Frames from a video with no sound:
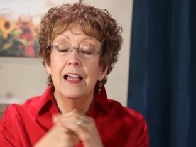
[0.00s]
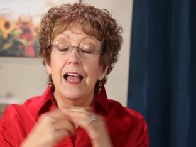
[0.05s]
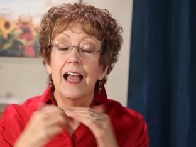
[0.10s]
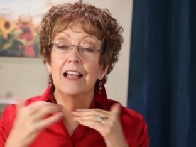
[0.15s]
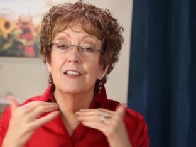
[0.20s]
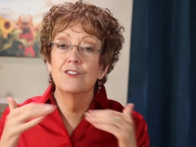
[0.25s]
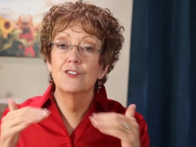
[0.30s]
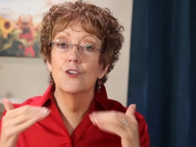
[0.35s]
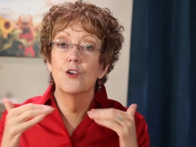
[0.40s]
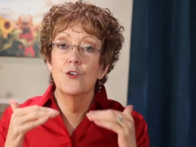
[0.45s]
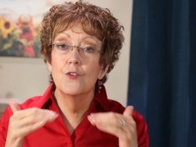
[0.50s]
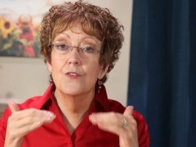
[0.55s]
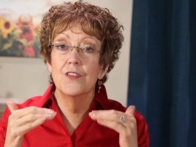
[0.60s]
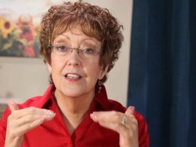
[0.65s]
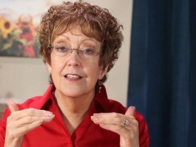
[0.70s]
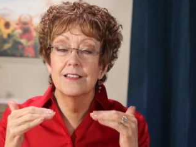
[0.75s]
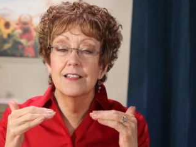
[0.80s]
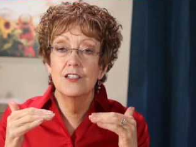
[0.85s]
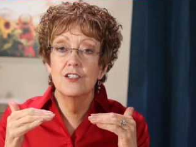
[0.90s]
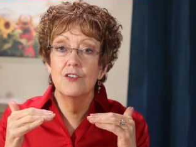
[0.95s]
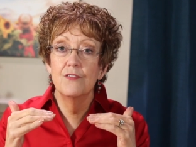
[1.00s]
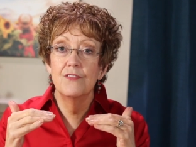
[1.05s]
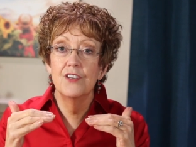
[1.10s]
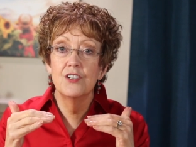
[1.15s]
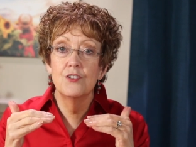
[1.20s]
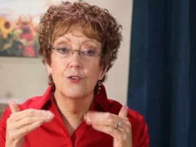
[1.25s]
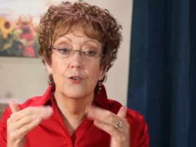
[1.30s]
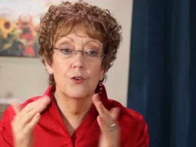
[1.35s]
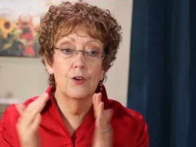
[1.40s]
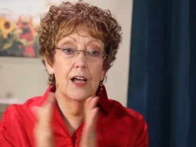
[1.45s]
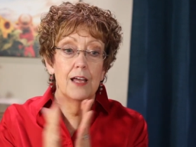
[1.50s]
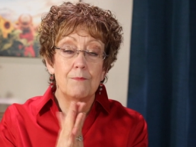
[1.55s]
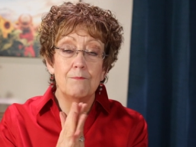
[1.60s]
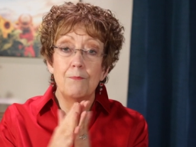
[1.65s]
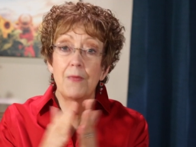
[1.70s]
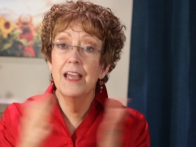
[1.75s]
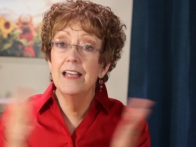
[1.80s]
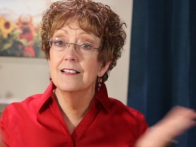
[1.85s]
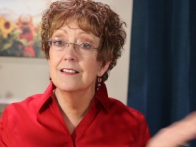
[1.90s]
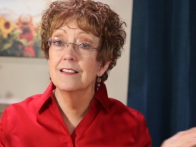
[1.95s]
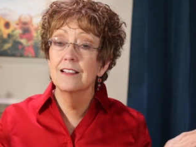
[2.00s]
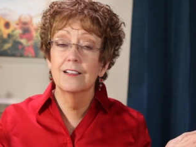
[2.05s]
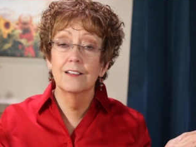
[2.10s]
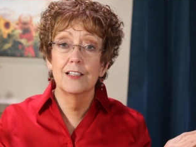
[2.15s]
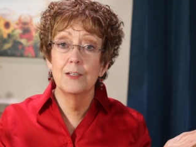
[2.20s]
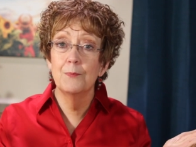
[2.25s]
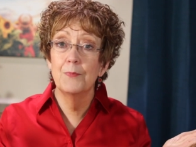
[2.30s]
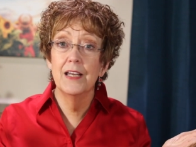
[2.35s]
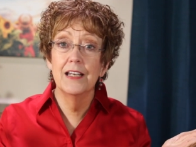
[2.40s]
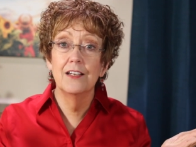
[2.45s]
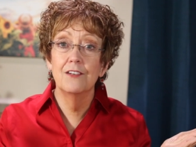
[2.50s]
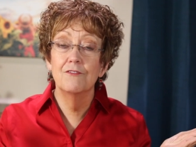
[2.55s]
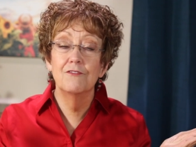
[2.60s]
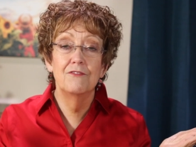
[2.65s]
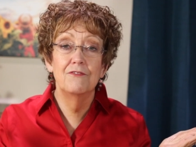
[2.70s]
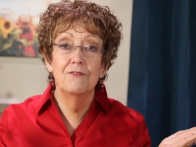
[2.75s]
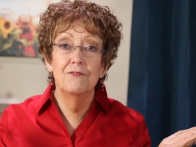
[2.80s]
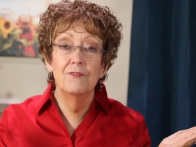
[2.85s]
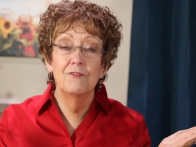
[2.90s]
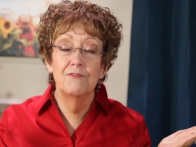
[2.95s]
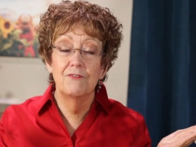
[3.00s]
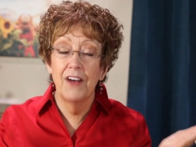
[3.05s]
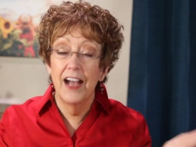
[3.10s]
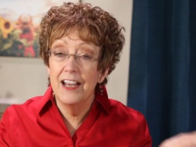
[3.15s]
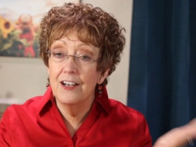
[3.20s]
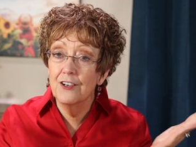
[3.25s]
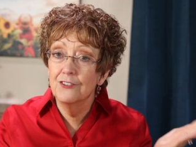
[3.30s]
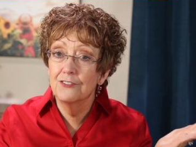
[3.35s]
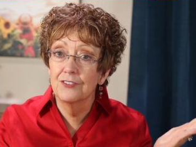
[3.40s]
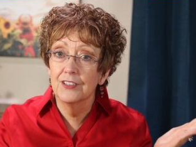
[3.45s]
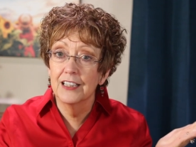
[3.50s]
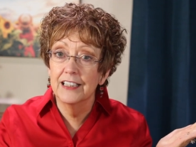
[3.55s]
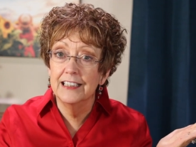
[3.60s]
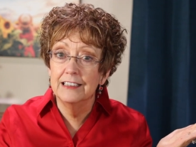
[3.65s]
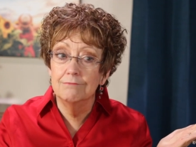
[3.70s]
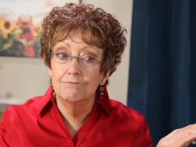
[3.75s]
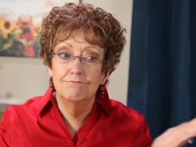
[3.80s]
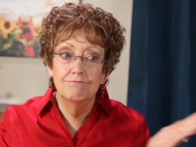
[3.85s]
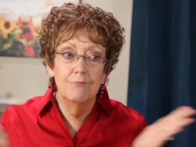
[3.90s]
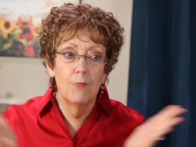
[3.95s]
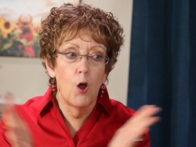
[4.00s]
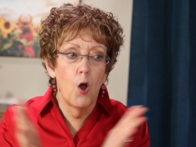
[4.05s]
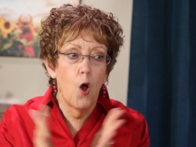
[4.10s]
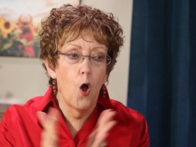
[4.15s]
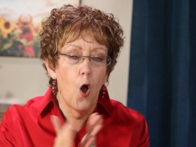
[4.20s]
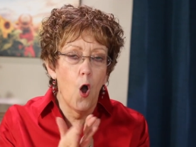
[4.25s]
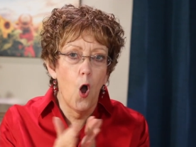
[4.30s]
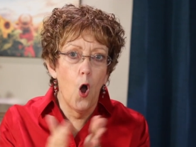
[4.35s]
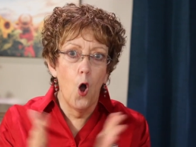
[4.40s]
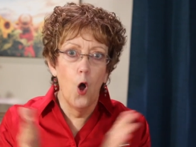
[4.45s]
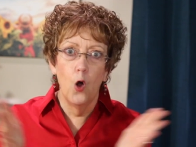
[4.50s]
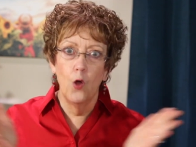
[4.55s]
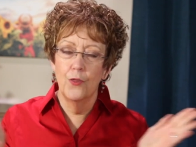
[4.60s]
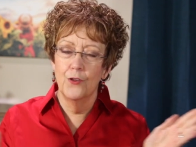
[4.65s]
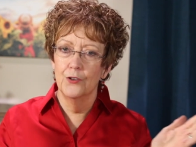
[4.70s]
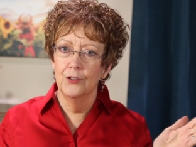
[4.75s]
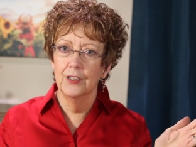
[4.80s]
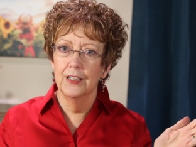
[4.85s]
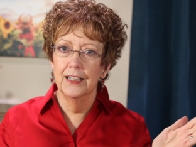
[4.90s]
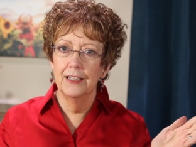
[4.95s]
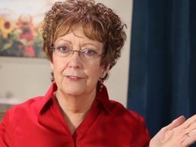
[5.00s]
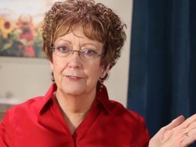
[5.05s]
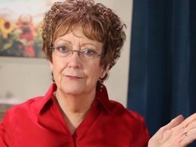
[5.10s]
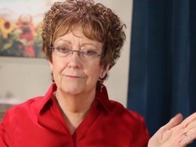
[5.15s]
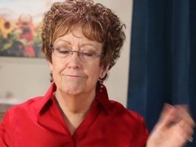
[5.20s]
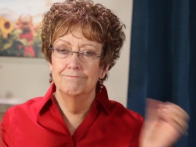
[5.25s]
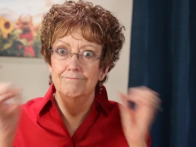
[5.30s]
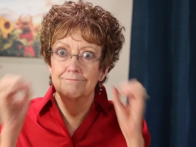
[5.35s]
And so this individual had basically been in fight or flight all their life.